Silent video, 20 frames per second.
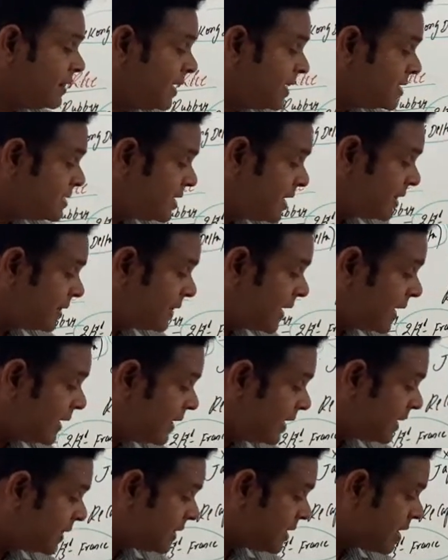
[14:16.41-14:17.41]
that is on
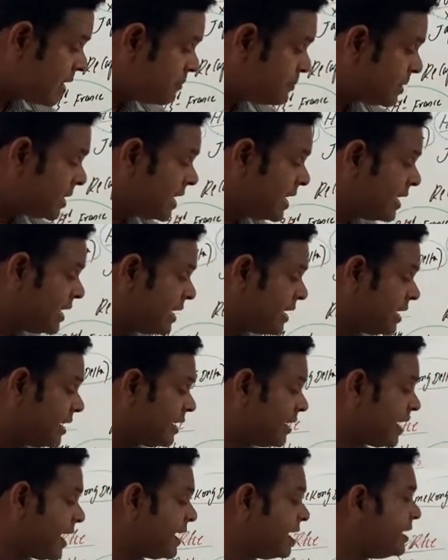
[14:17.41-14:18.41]
30th April
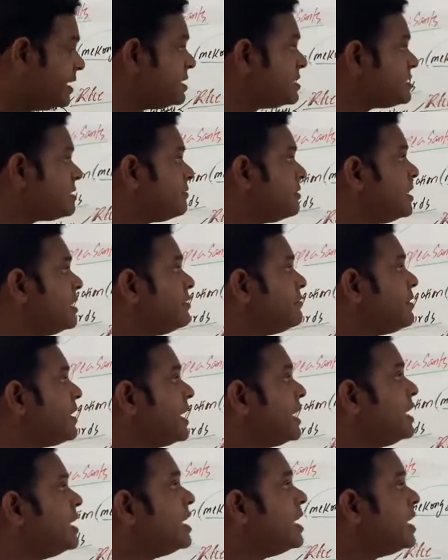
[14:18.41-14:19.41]

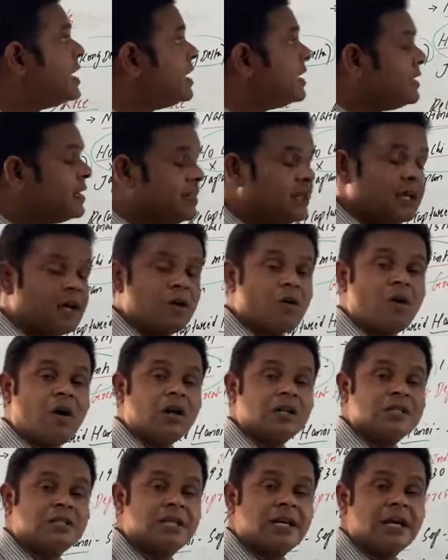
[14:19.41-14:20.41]
1975, they got